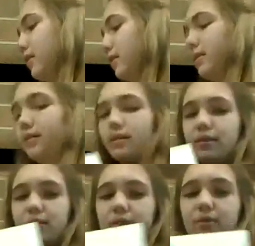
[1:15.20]

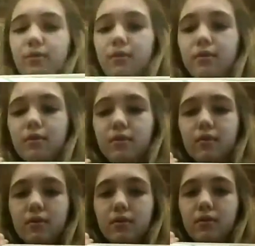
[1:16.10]

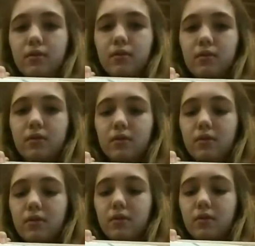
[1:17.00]

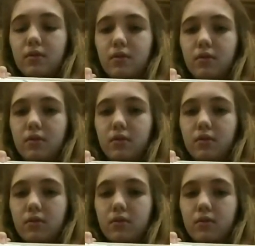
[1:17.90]

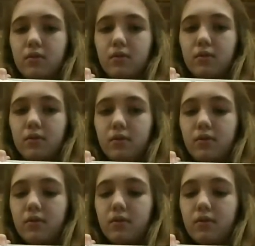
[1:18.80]

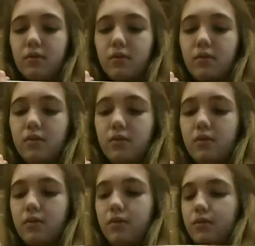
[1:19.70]

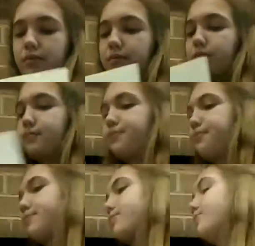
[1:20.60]

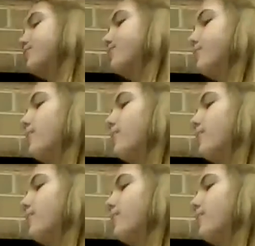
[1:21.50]
No one is speaking in this clip.